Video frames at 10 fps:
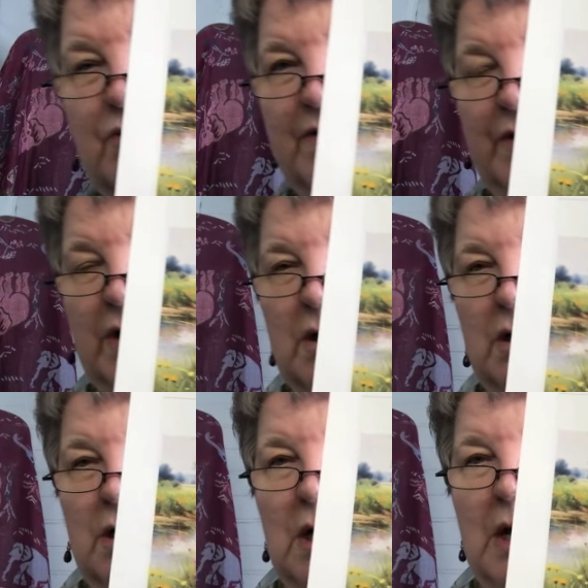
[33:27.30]
river,
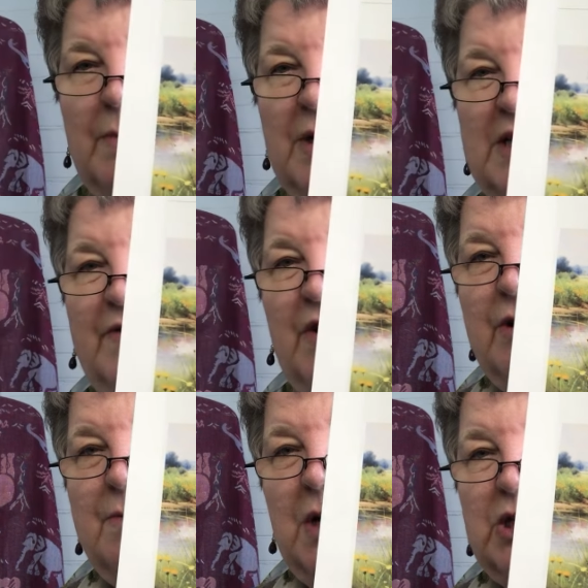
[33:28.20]
but it's
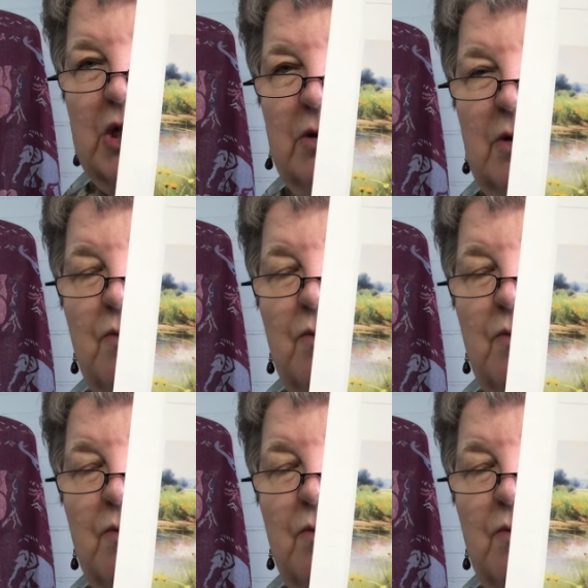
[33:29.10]
very much, it